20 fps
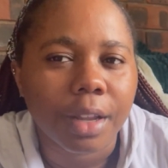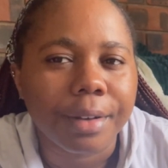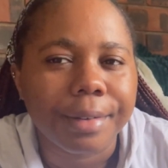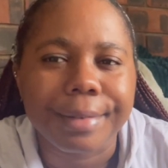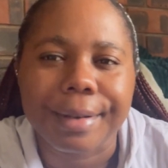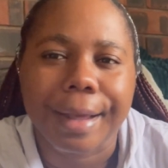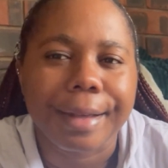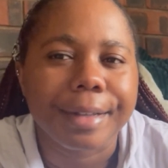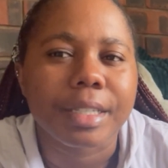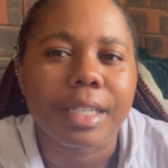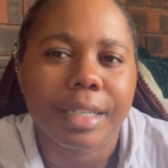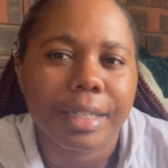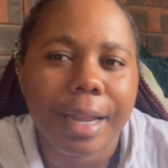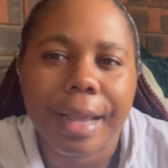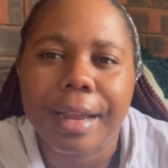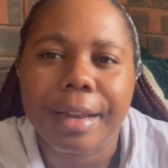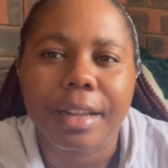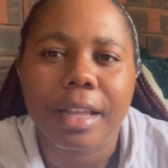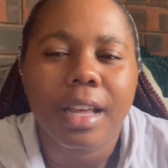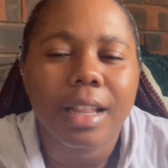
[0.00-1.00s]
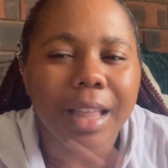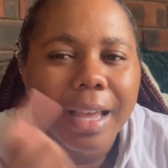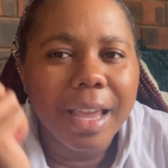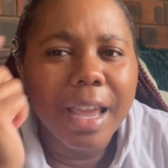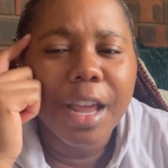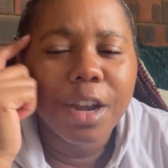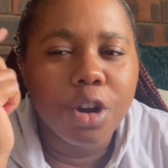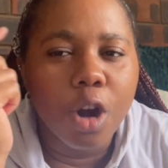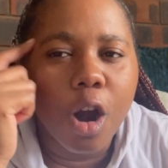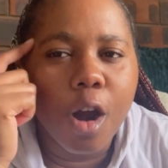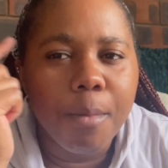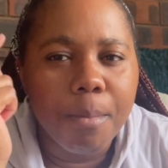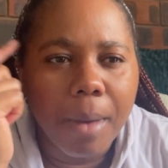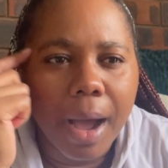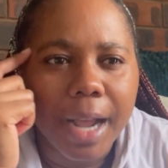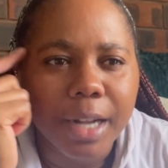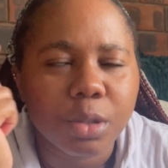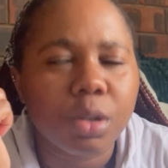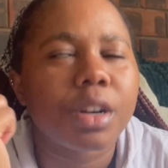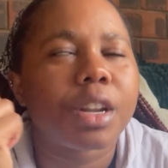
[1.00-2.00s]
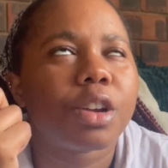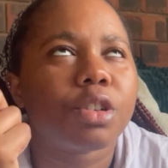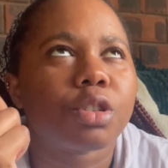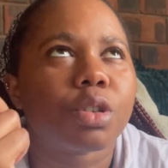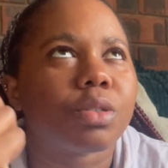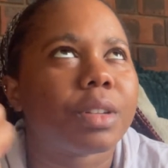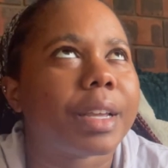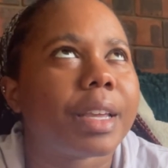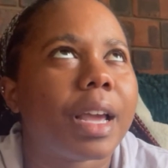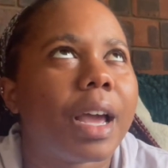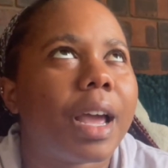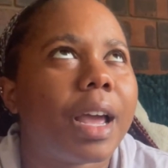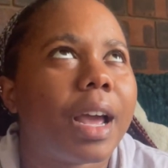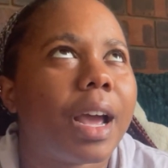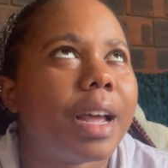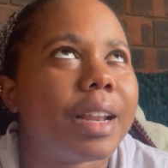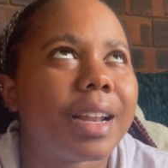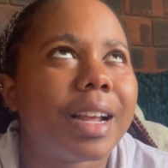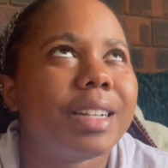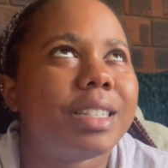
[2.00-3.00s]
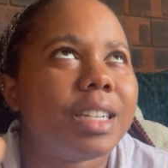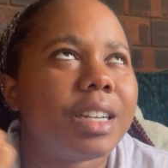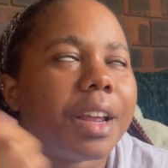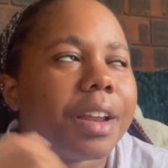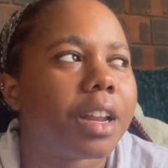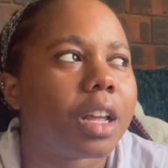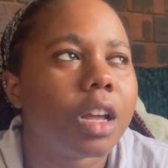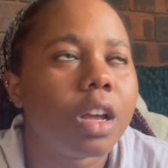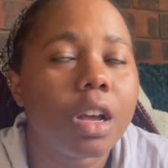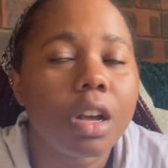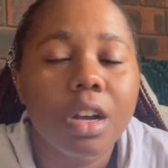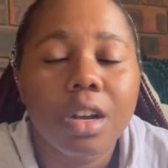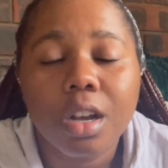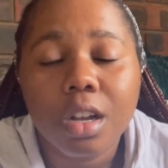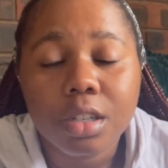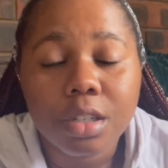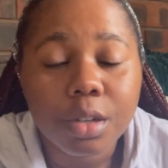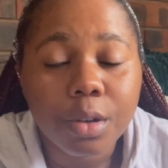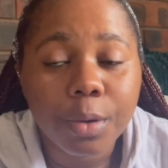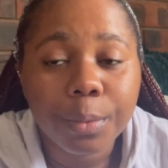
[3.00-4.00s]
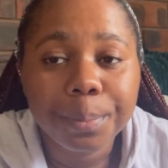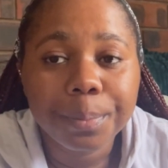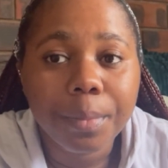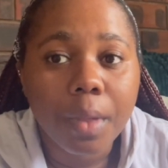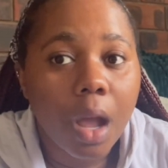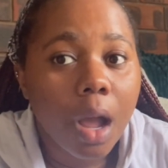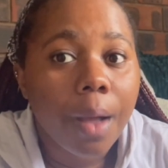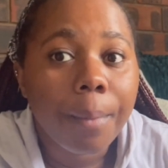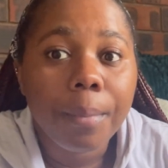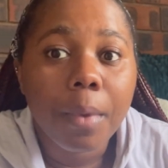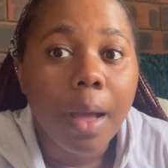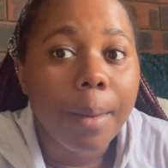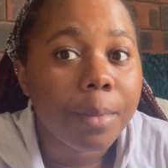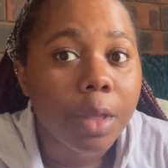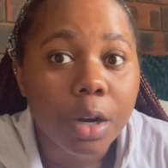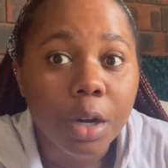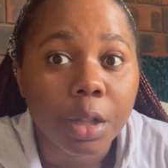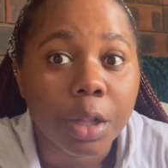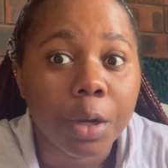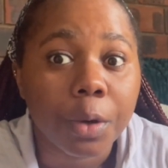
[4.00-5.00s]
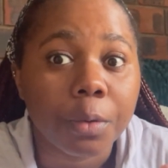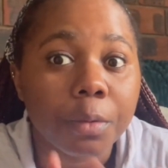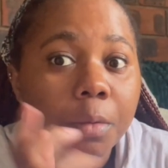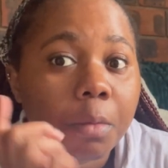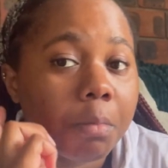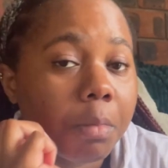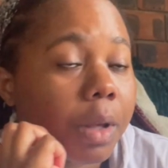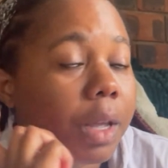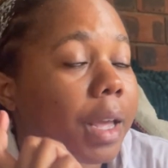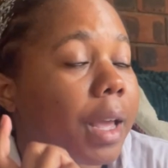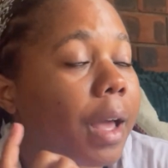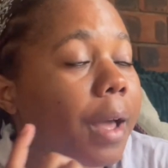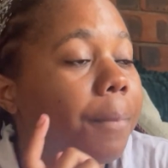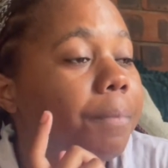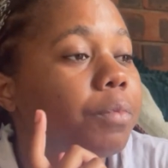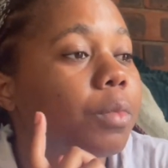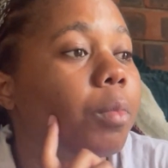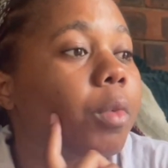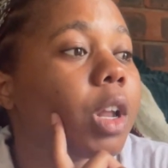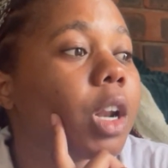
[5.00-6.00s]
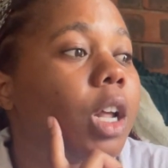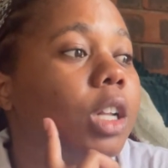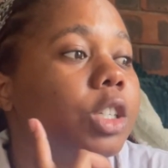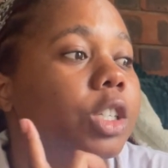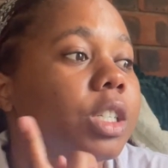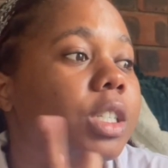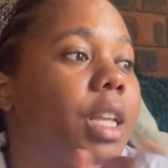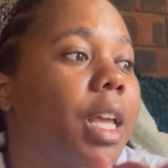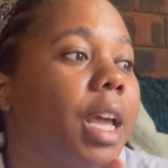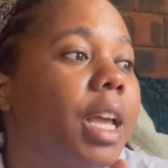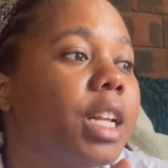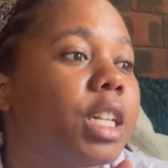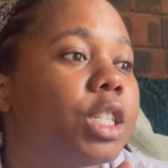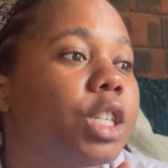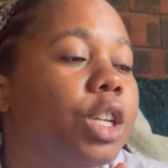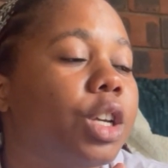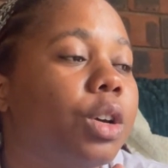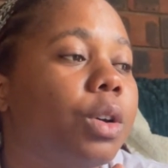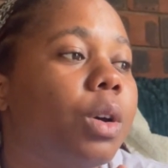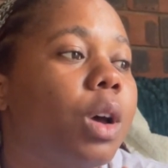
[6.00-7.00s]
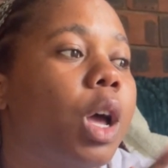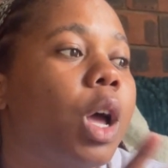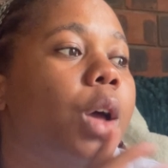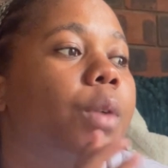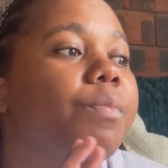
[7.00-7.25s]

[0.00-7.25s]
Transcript: 1980. Like in her mind, 20 years ago was like, yeah, 1980. So I'm not alone, but yeah, I'm gonna just get into